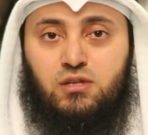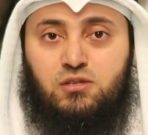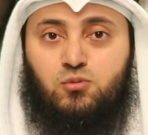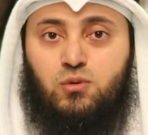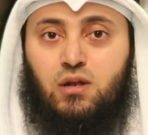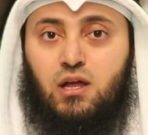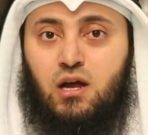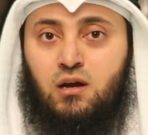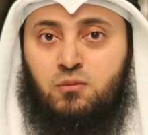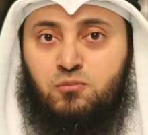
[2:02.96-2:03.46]
it
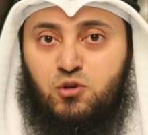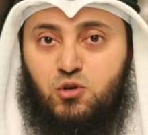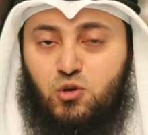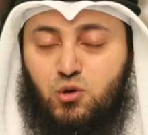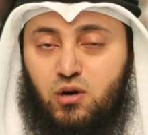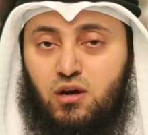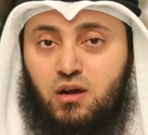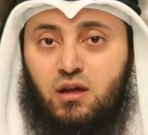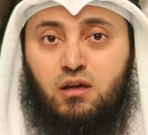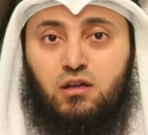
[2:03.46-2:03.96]
will harm
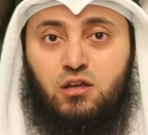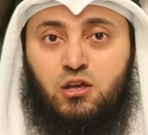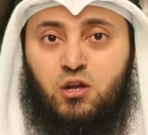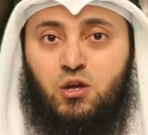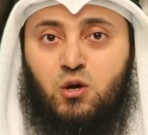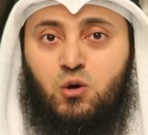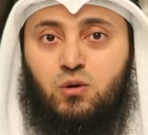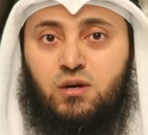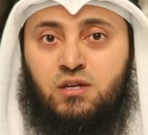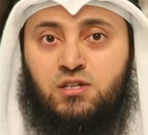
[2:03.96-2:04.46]
your, you
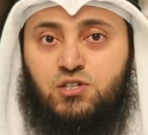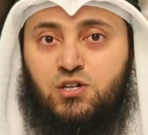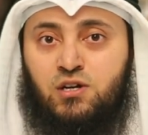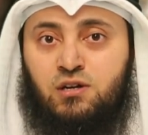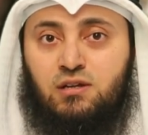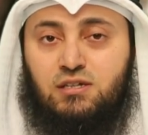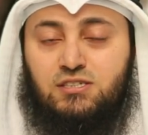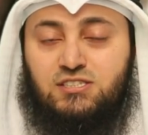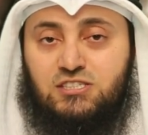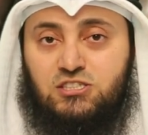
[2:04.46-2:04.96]
know,
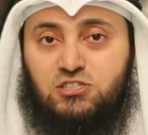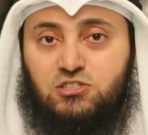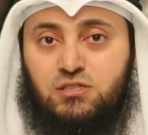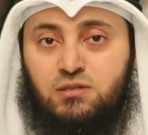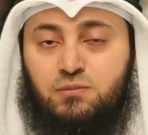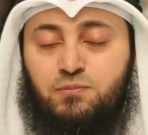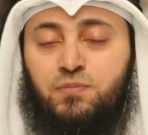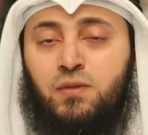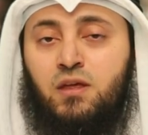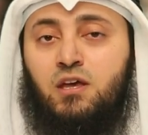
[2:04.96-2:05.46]
internal
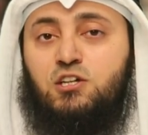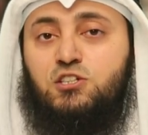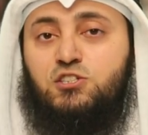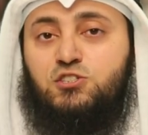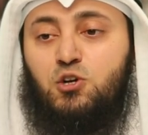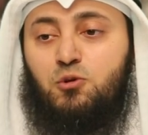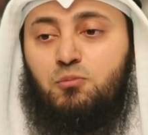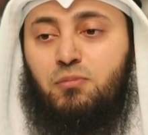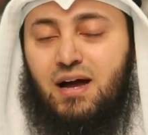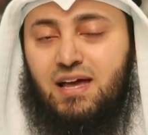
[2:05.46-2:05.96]
system.
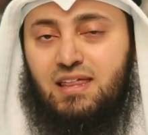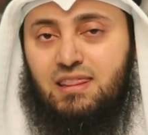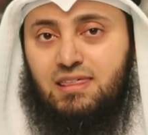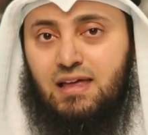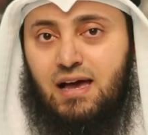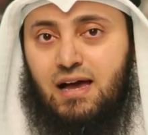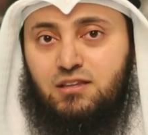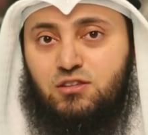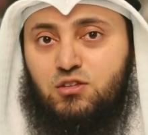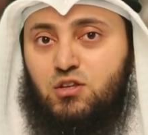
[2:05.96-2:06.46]
So by
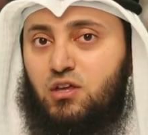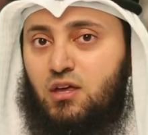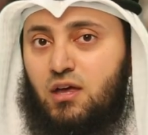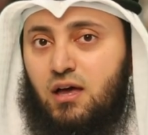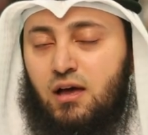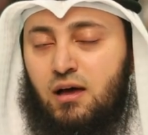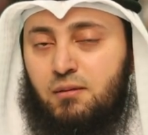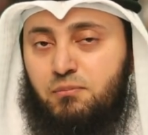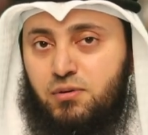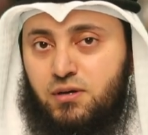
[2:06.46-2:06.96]
that,
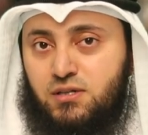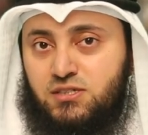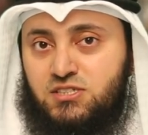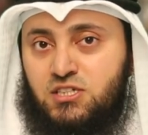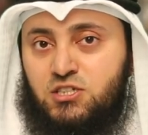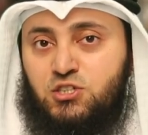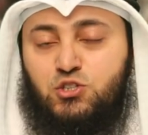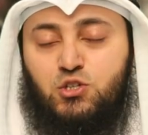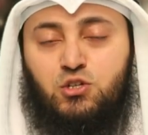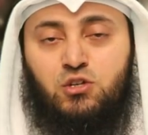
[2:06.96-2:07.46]
a
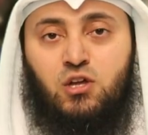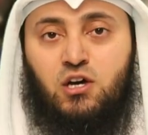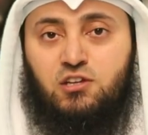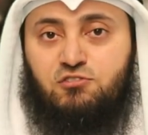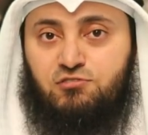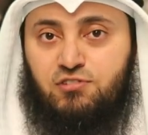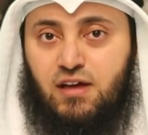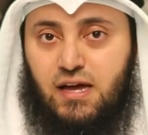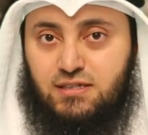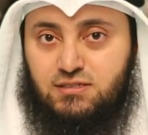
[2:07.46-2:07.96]
person should not
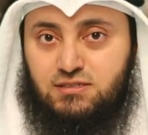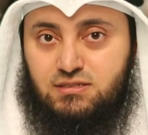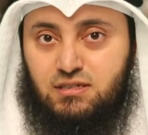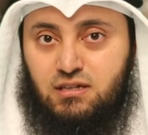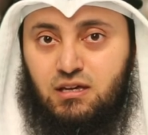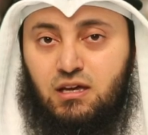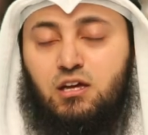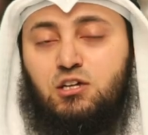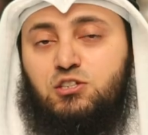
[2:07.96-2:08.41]
fast.